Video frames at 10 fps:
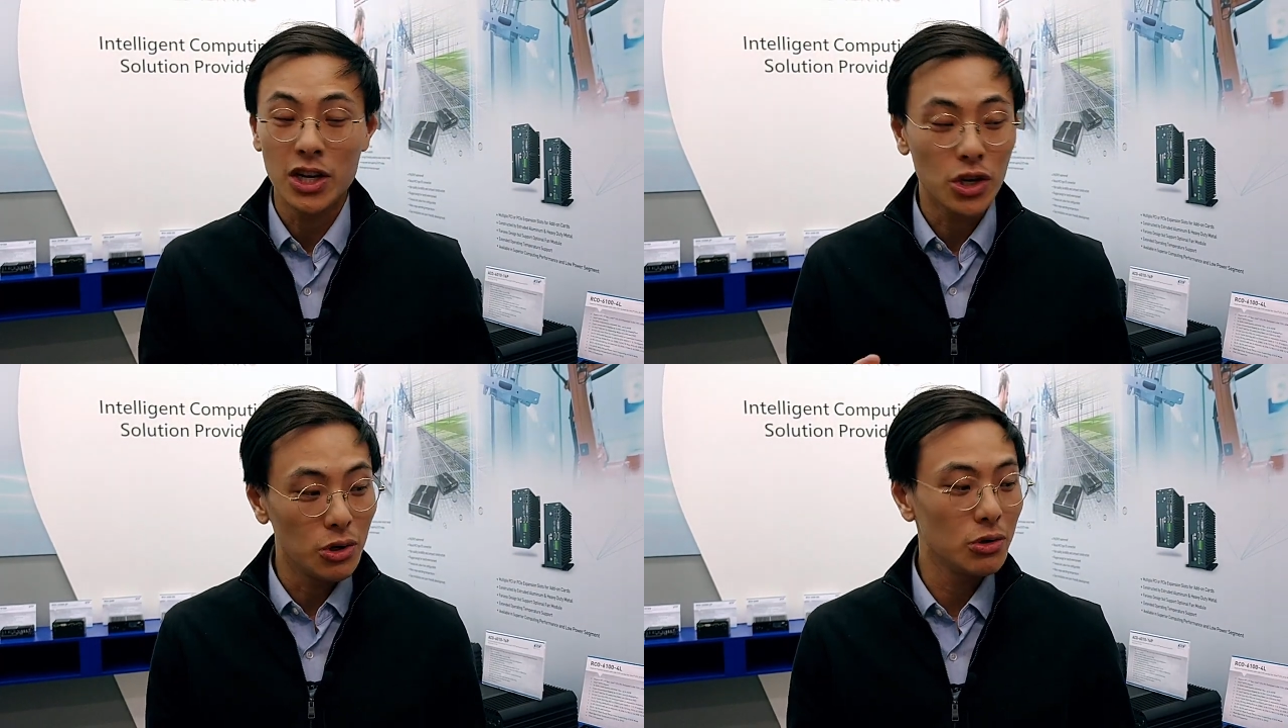
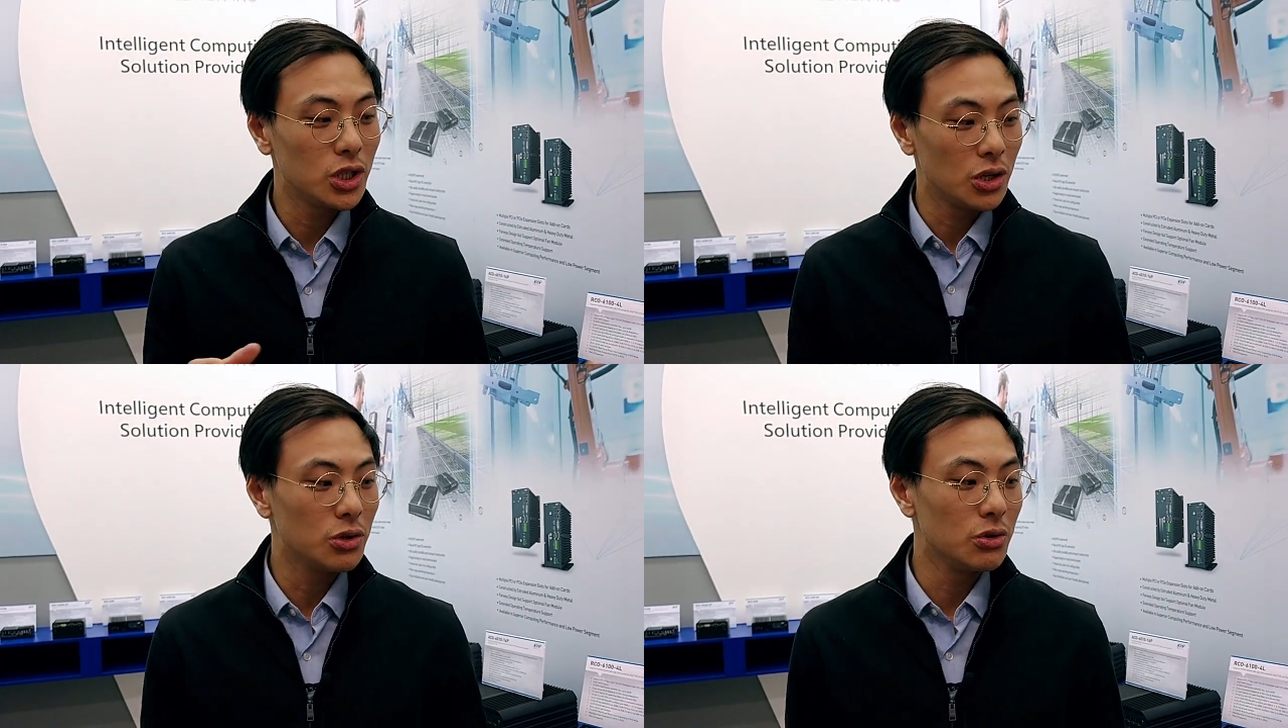a
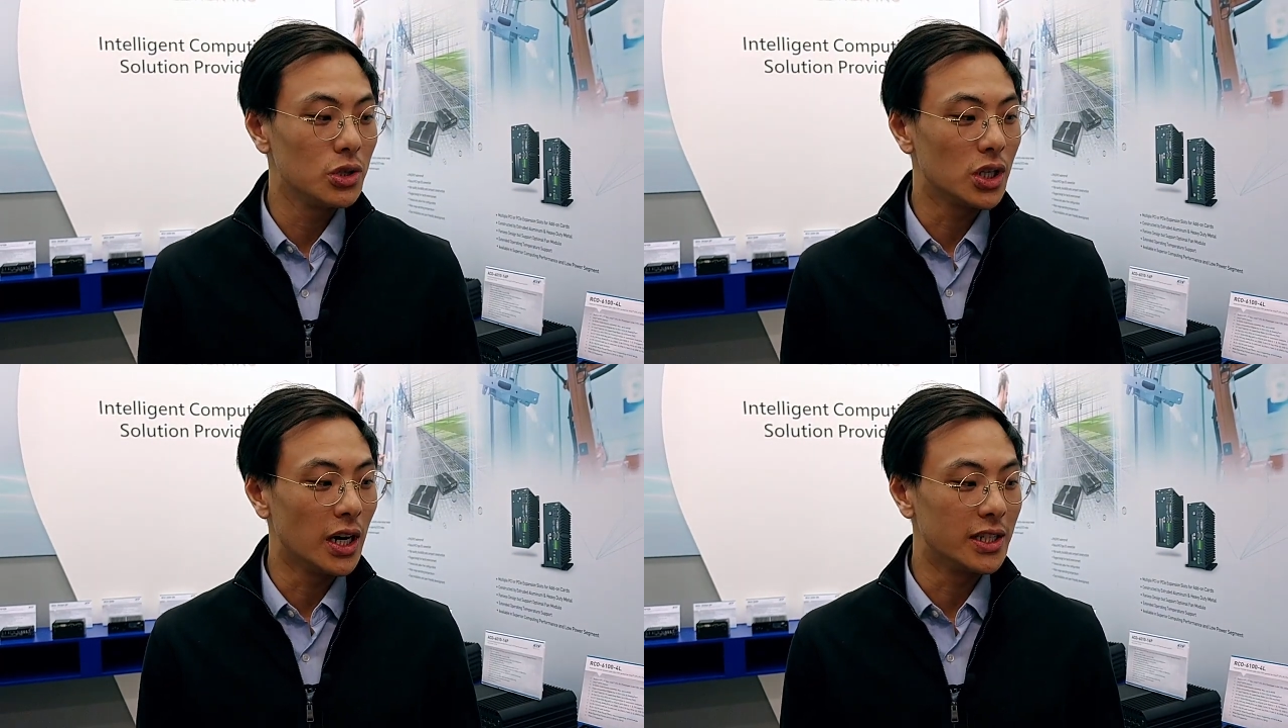huge
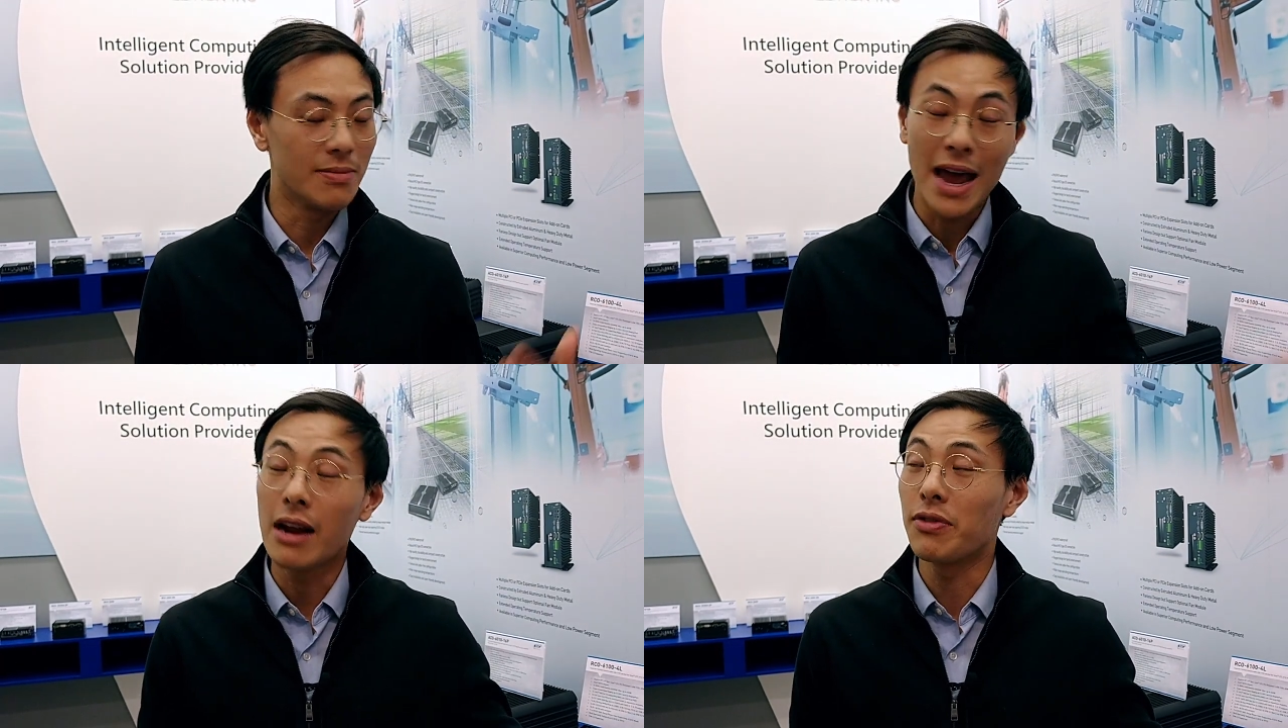
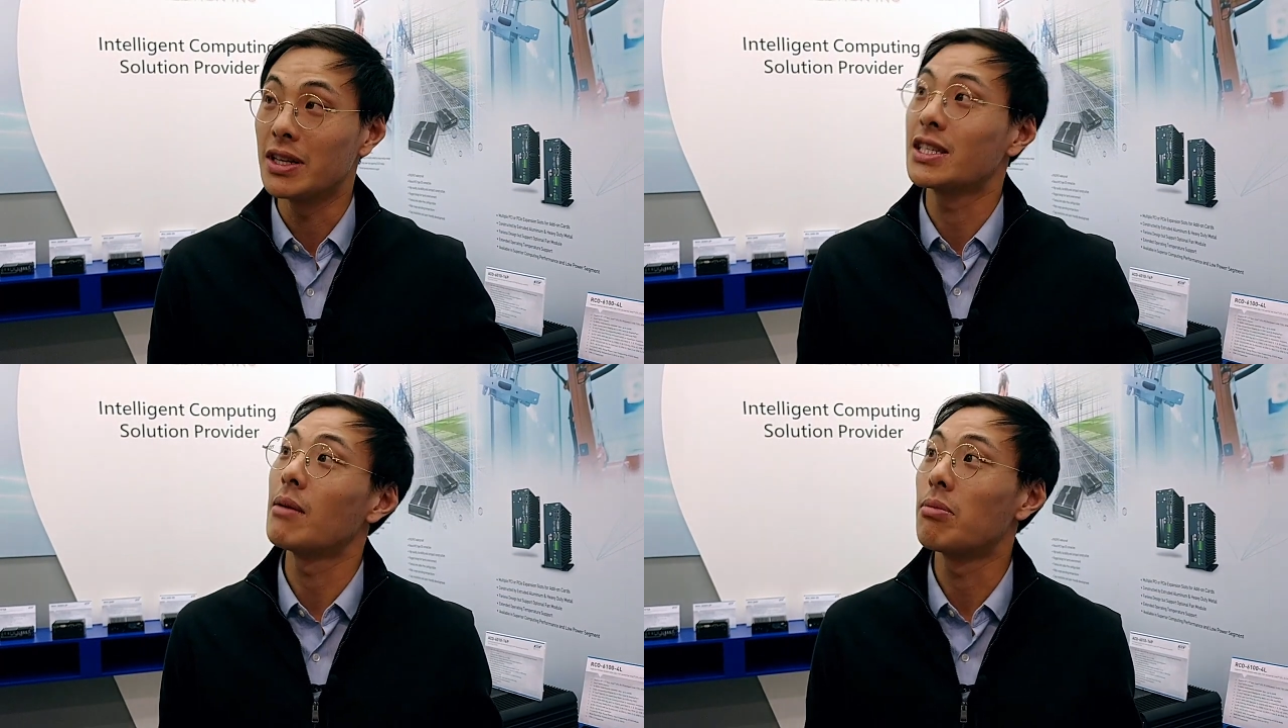demand for
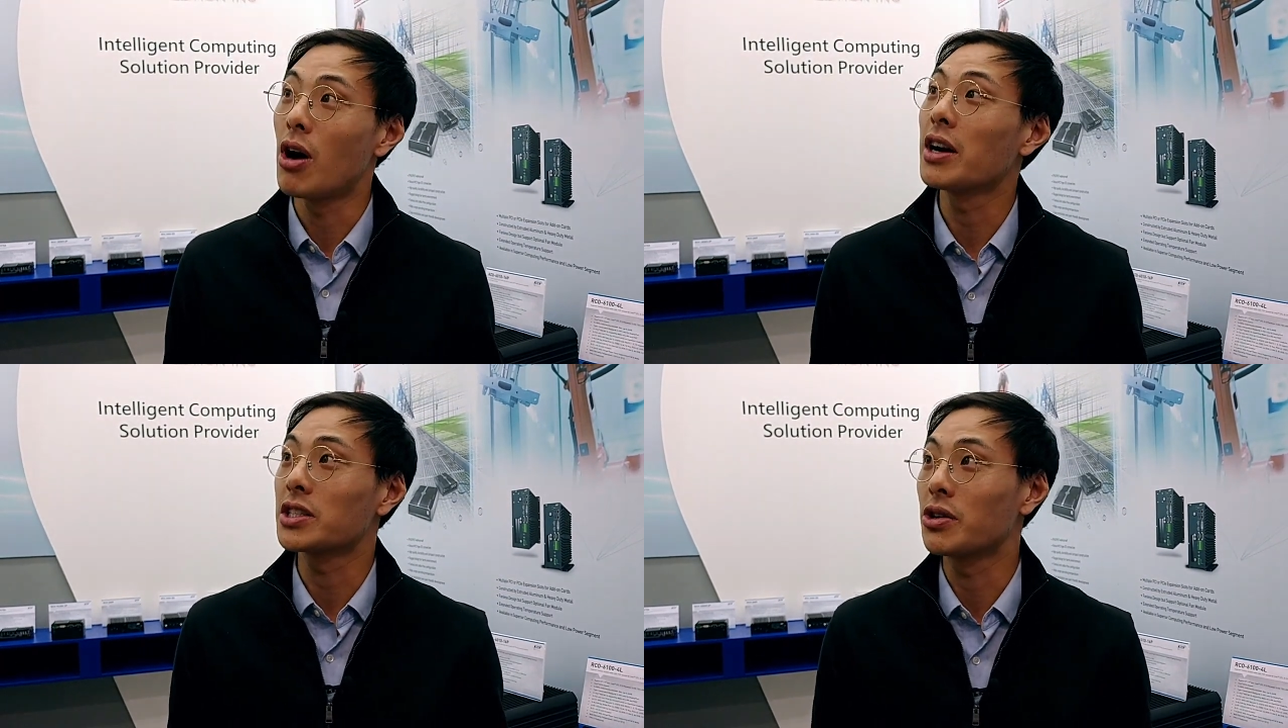these type of
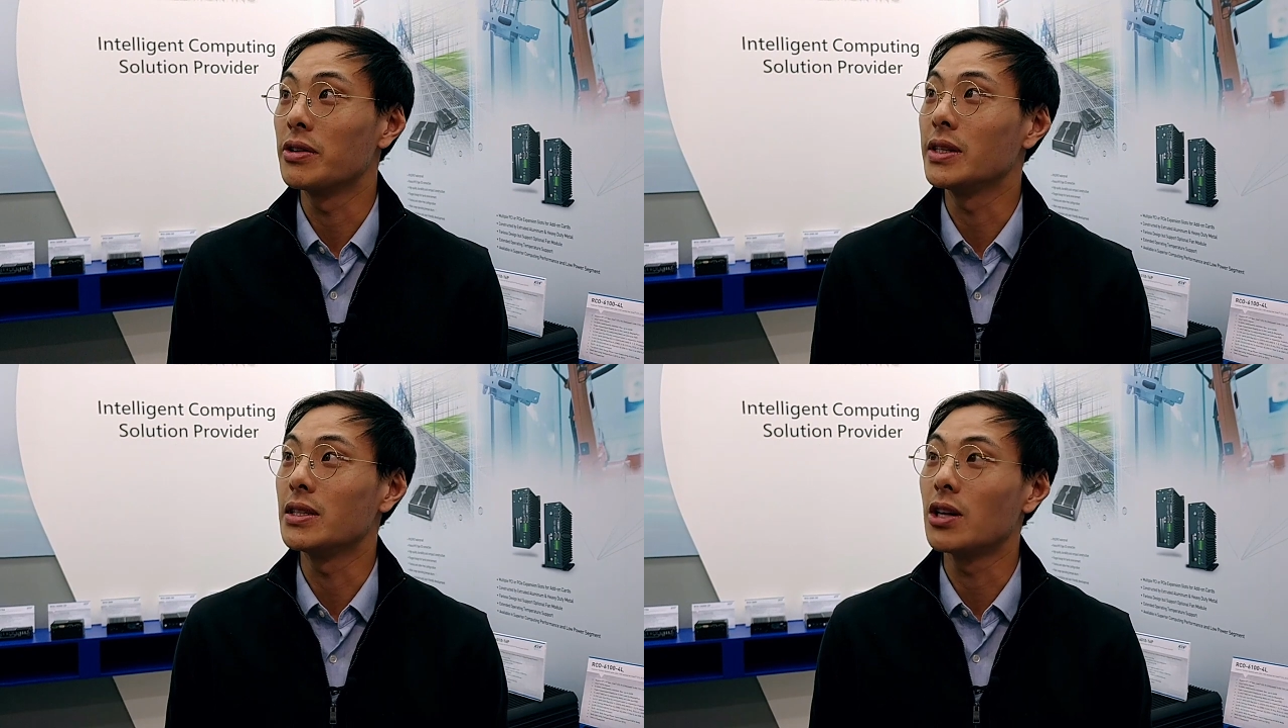products currently.